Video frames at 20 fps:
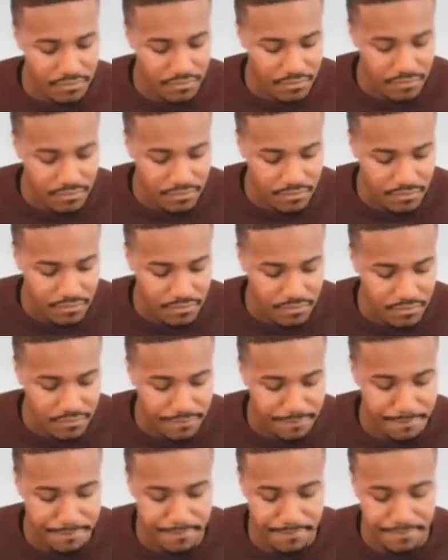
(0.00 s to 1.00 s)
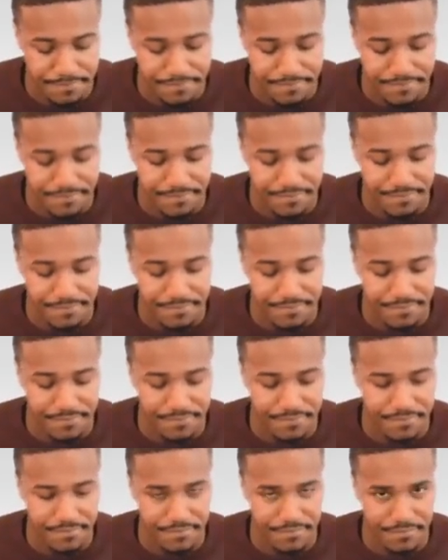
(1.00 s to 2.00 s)

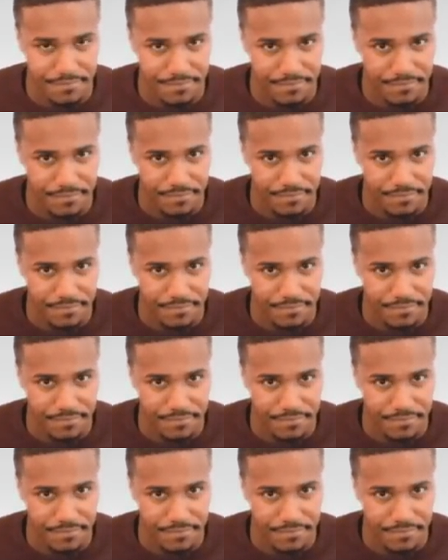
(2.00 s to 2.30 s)
(silence)